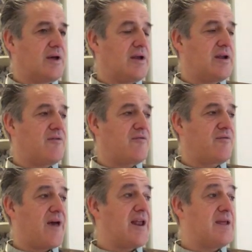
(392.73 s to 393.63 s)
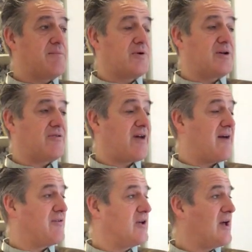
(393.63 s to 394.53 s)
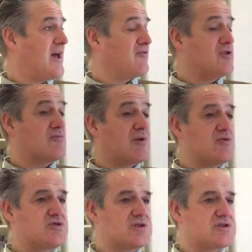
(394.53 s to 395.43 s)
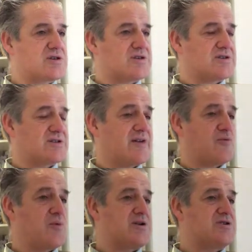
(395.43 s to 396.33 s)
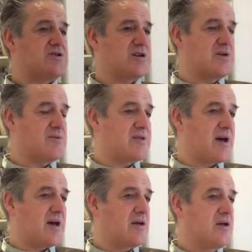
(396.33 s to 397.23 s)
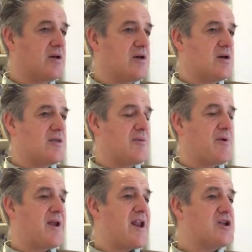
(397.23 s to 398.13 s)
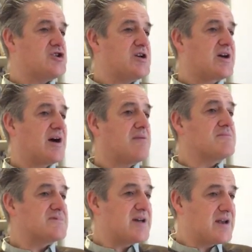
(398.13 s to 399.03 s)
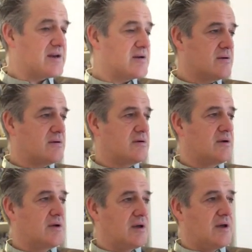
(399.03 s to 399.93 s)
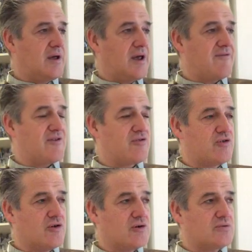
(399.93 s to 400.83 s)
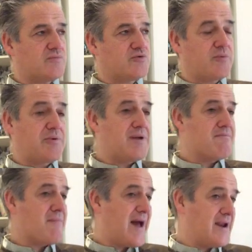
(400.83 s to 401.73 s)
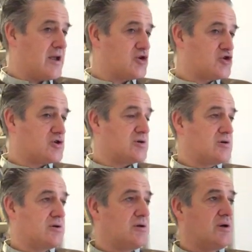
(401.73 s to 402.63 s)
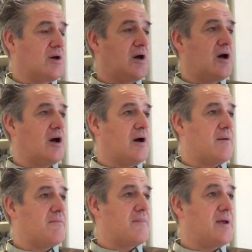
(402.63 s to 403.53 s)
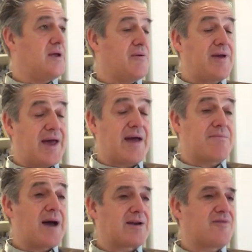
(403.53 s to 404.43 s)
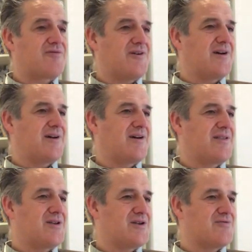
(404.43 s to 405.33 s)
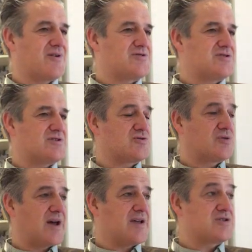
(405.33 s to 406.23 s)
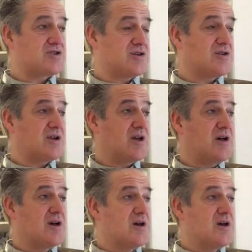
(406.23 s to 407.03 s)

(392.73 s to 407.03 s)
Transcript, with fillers: and if anybody is having has neurosis and doesn't have a way to deal with that then when energy comes in if it's not properly managed um, you know it can magnify the neurosis or can certainly